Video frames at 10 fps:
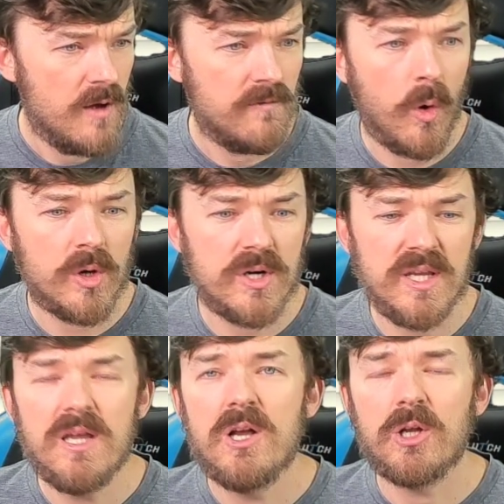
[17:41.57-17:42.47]

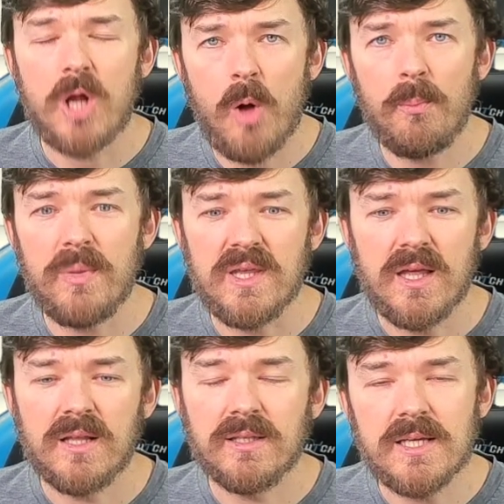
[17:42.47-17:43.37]
40
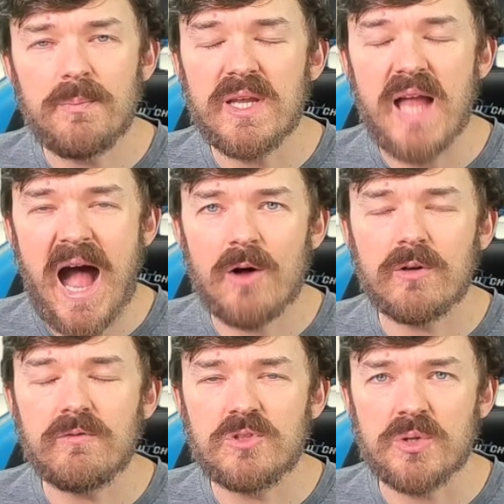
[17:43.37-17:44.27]
Combee leaping
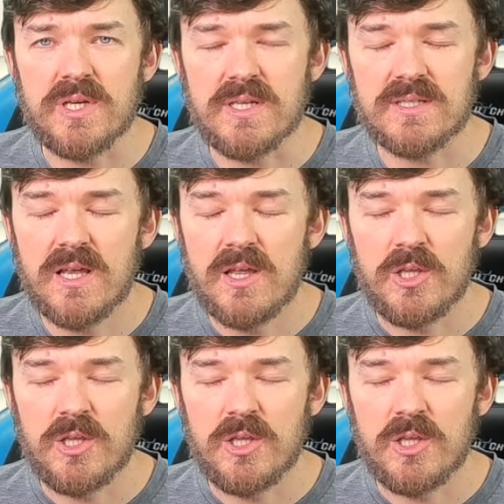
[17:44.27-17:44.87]
out of trees.